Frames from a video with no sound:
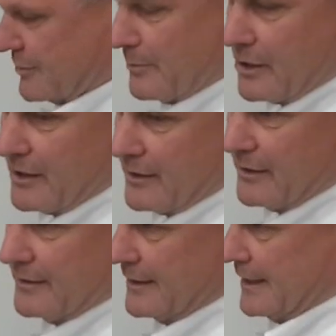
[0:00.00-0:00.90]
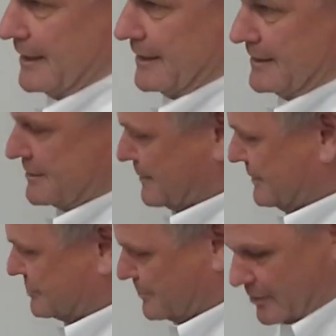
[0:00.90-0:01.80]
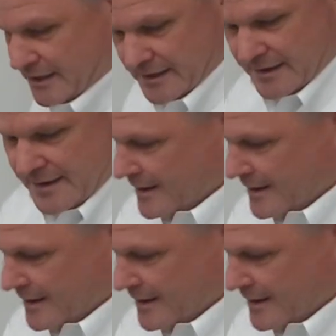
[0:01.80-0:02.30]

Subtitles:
your bottle, and then dispense your product.